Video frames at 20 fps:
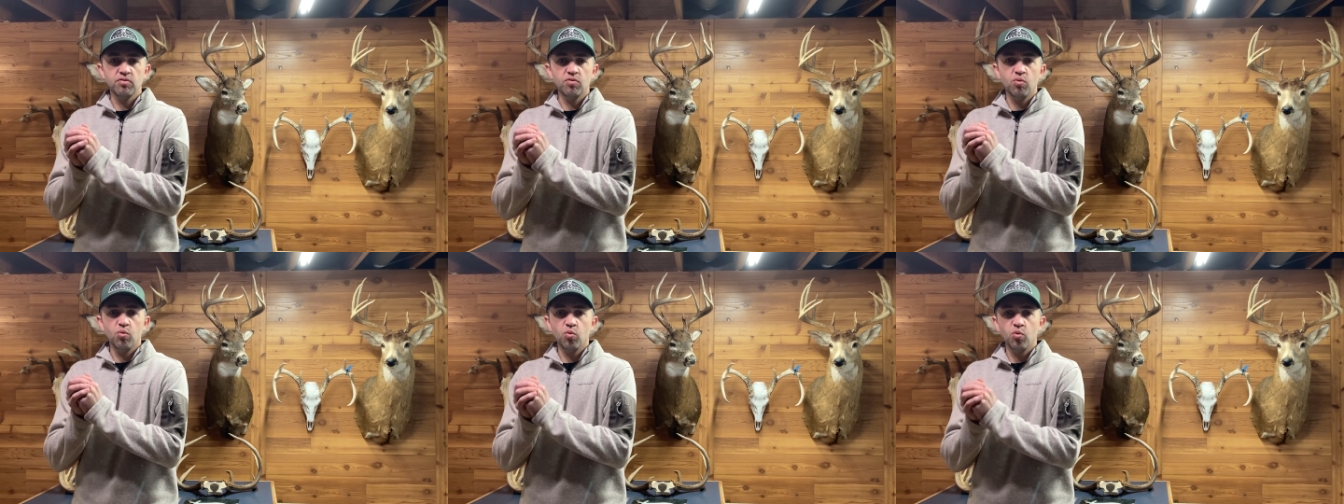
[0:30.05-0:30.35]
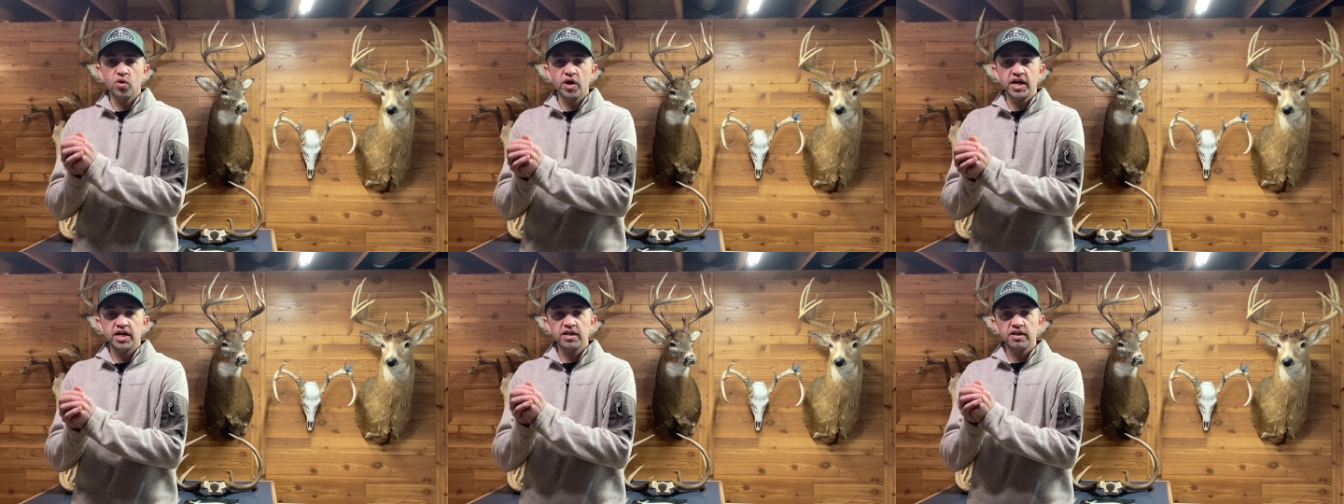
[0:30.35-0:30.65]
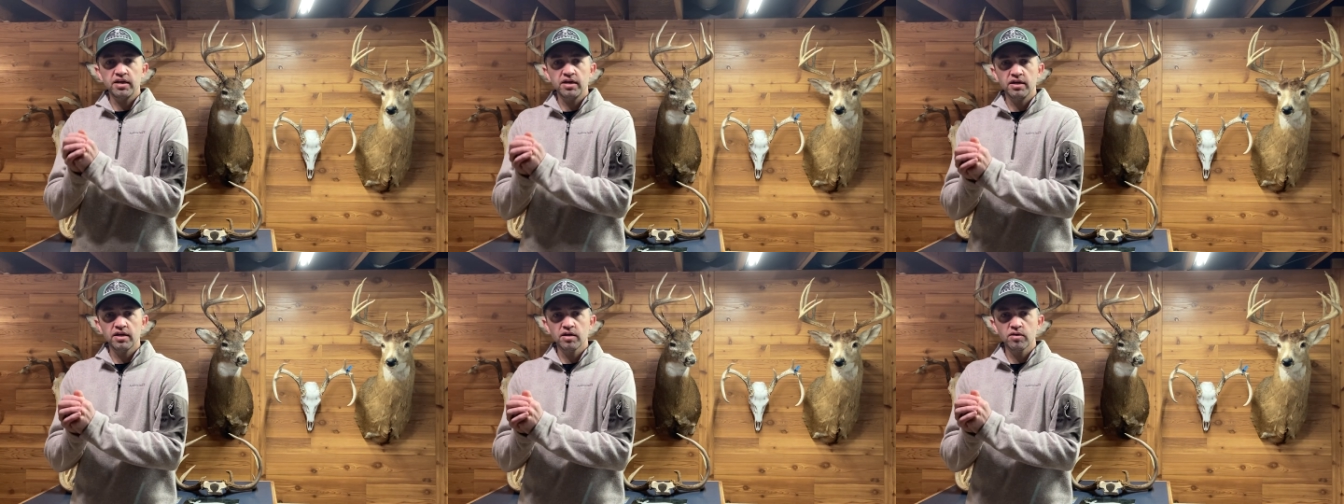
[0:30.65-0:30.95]
right
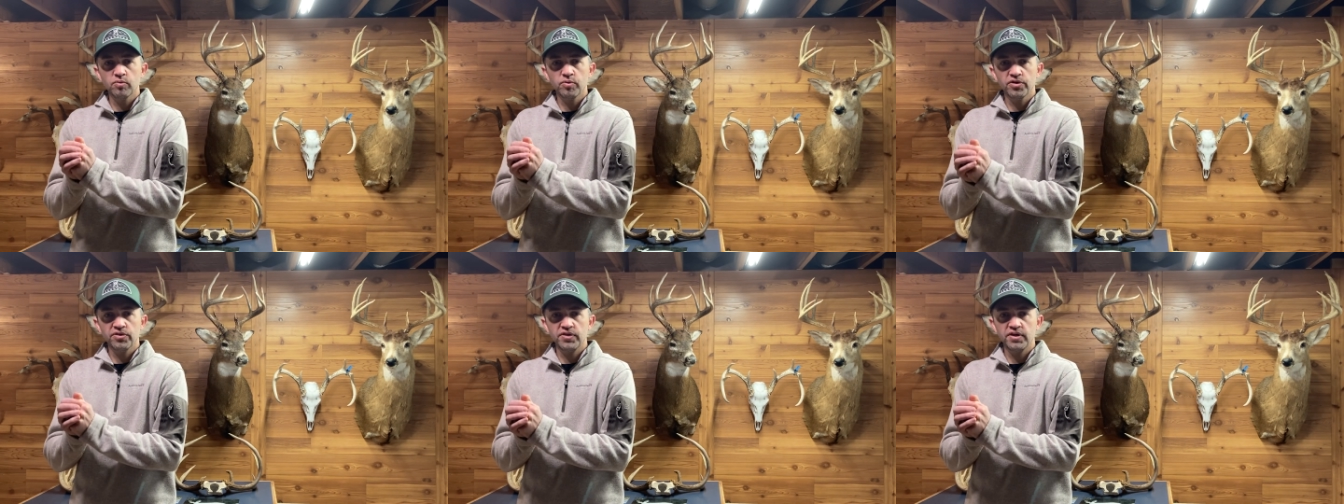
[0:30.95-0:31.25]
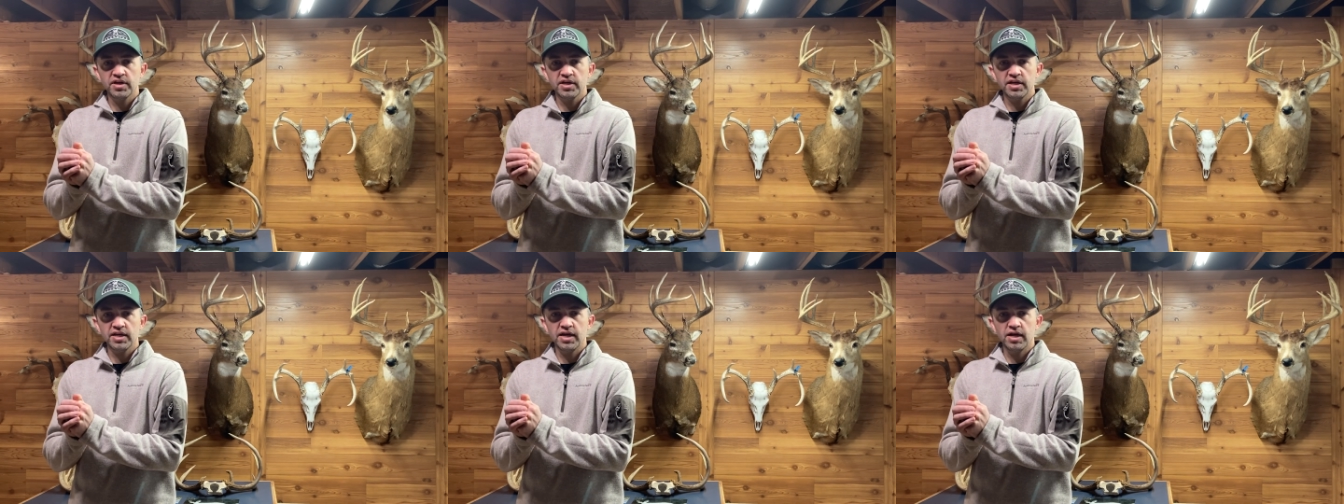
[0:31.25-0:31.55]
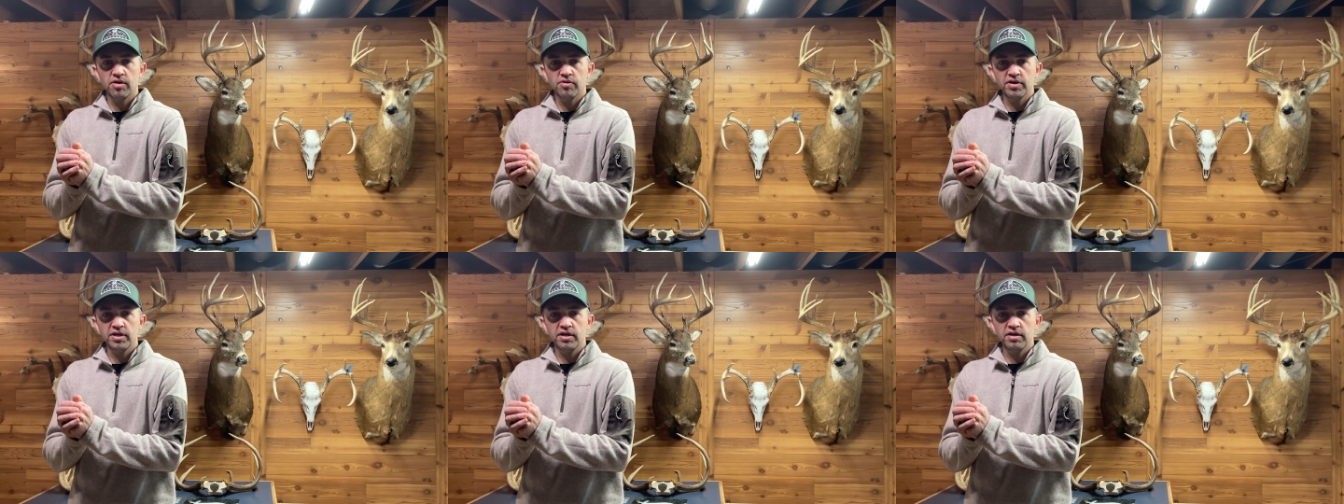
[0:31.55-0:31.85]
here within a
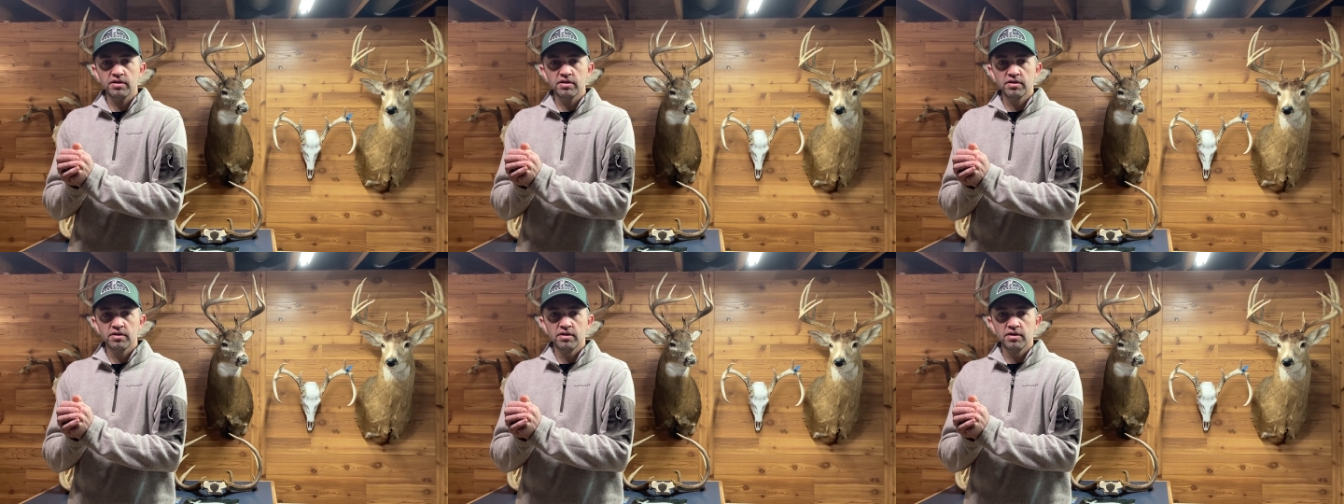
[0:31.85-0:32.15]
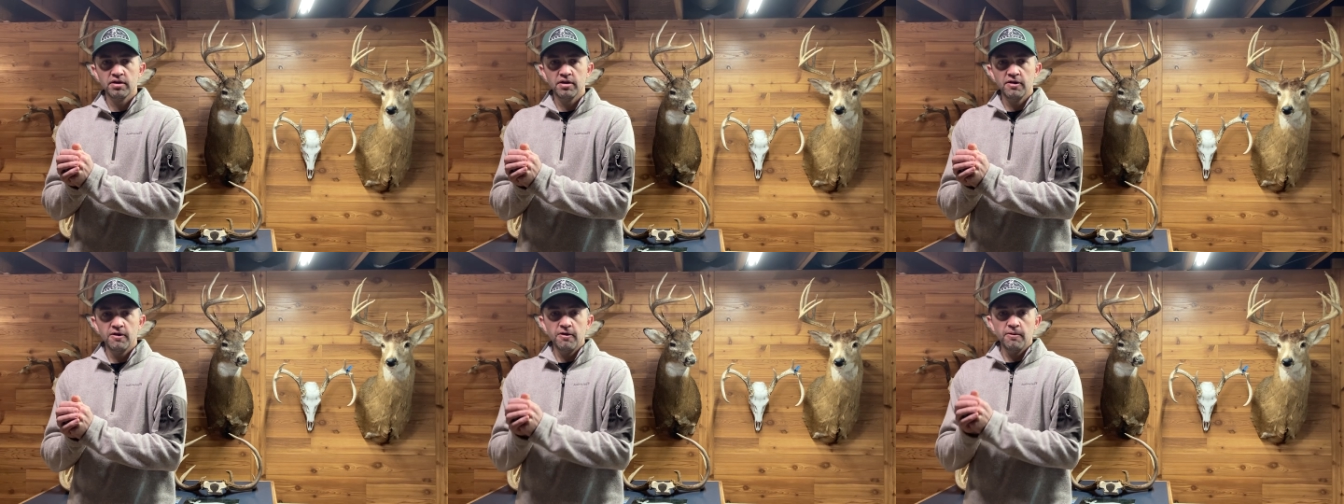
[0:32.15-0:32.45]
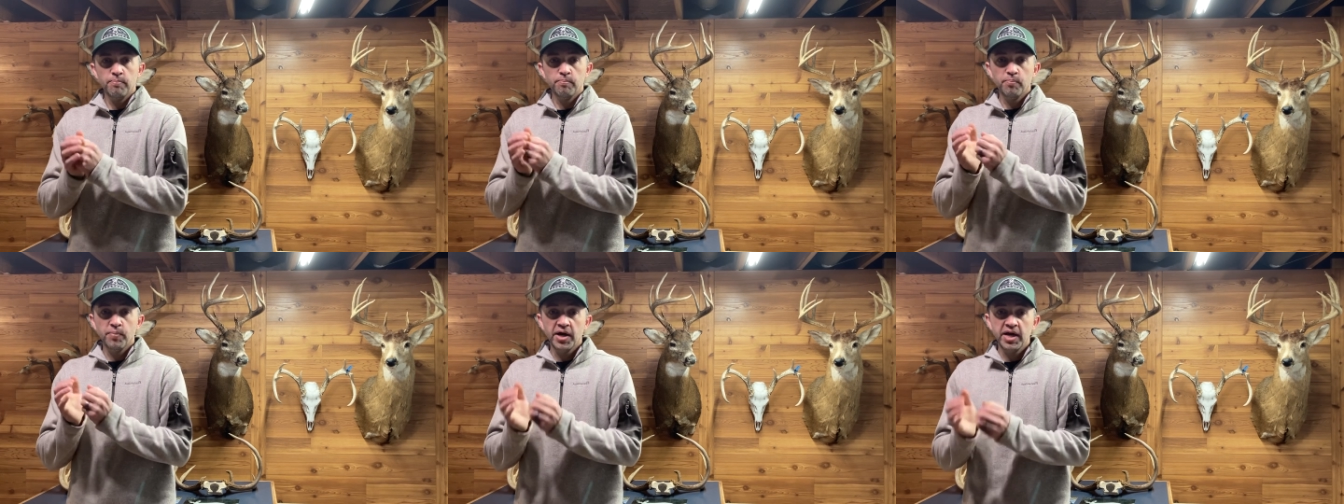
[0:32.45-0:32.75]
county
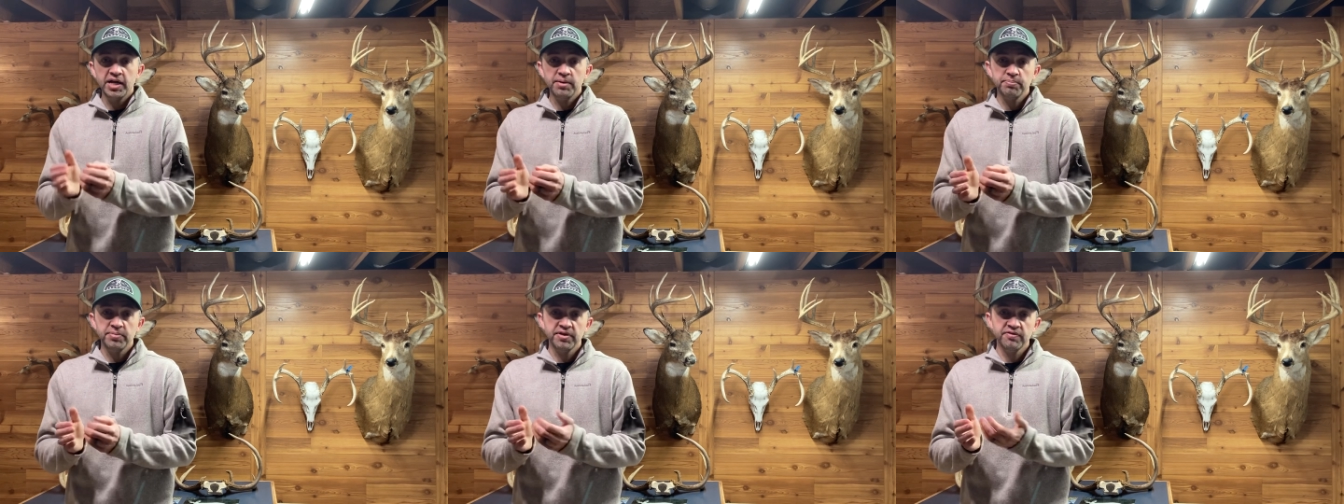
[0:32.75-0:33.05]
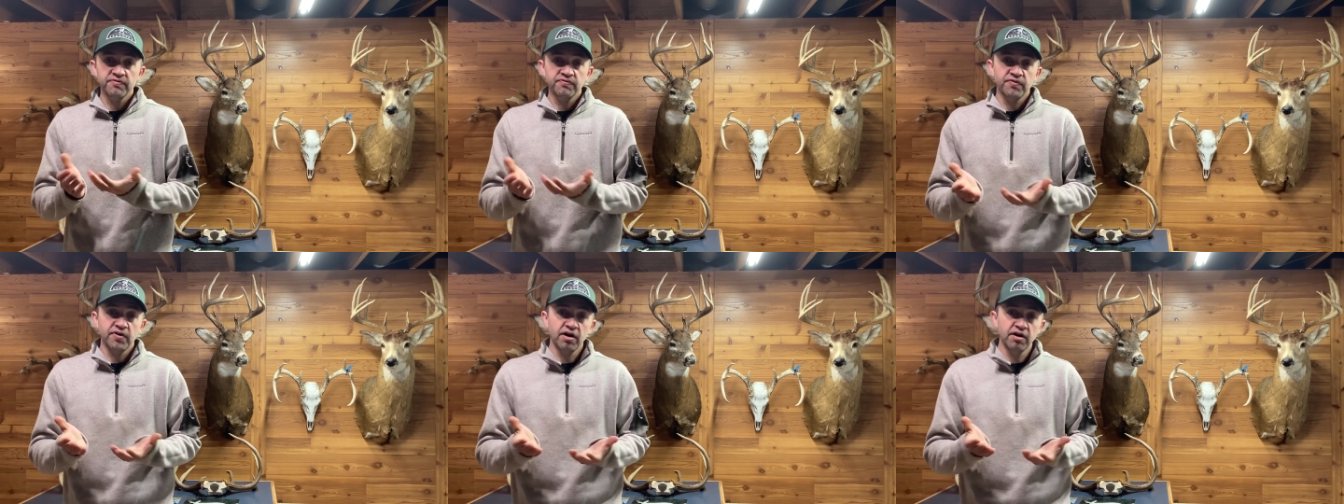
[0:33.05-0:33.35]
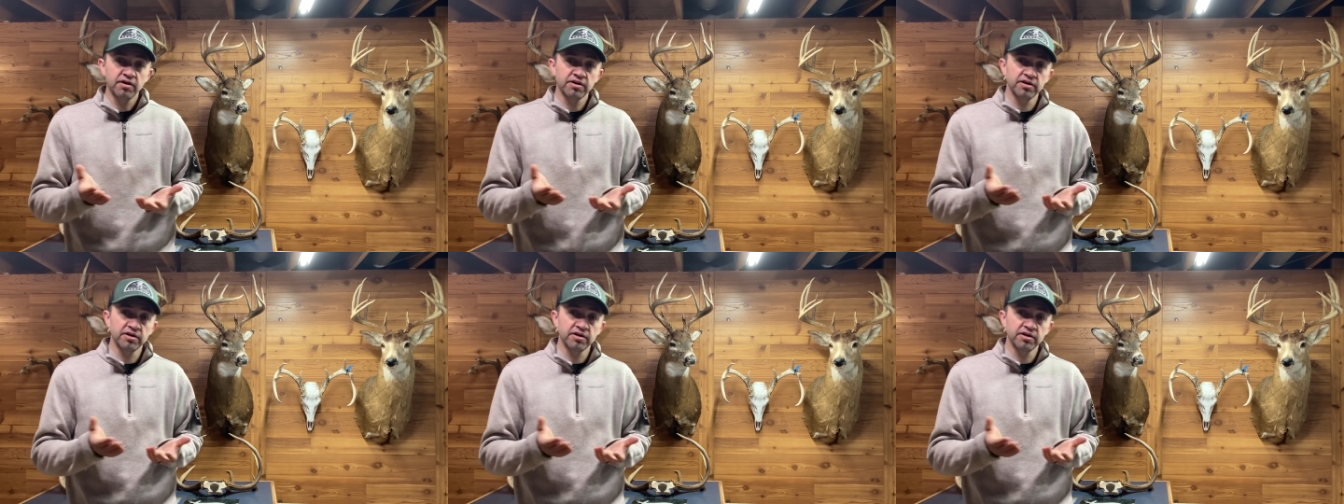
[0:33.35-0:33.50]
might be far